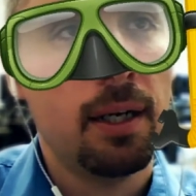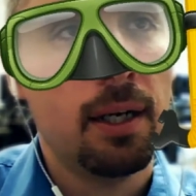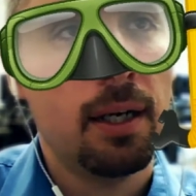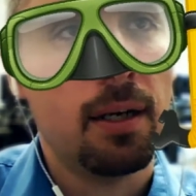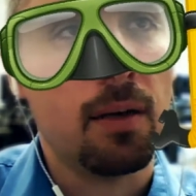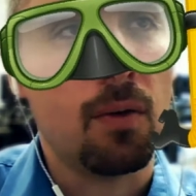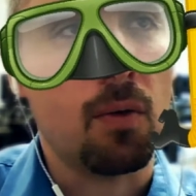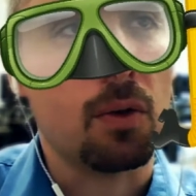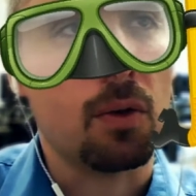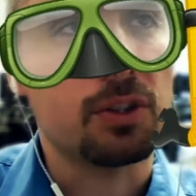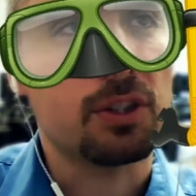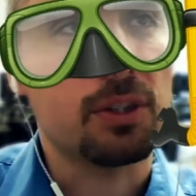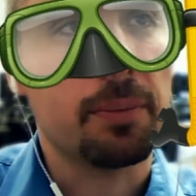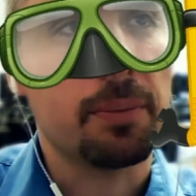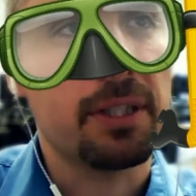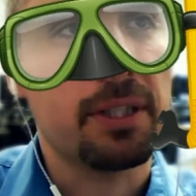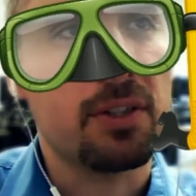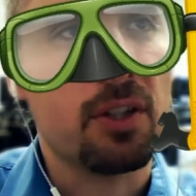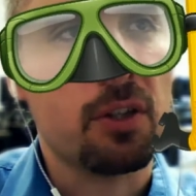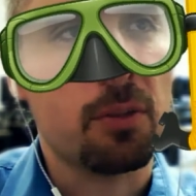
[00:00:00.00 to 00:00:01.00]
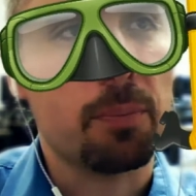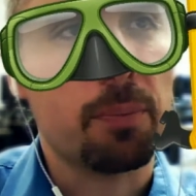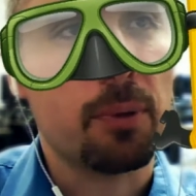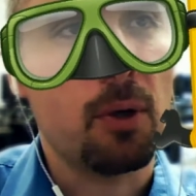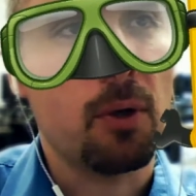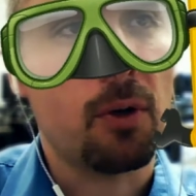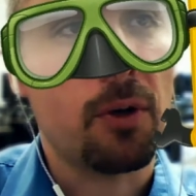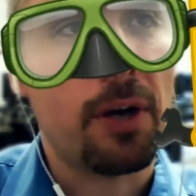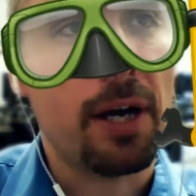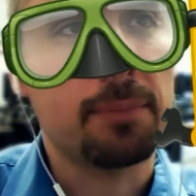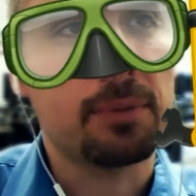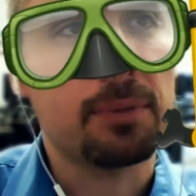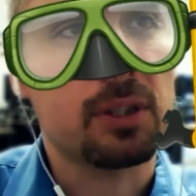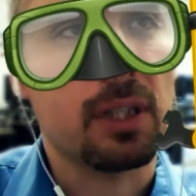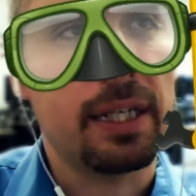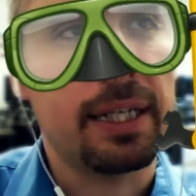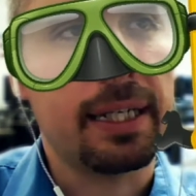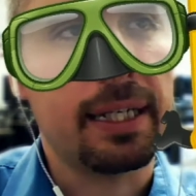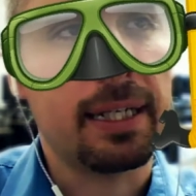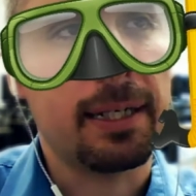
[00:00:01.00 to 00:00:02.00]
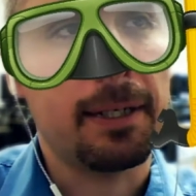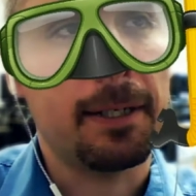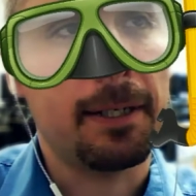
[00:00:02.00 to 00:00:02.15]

or some of these other programs like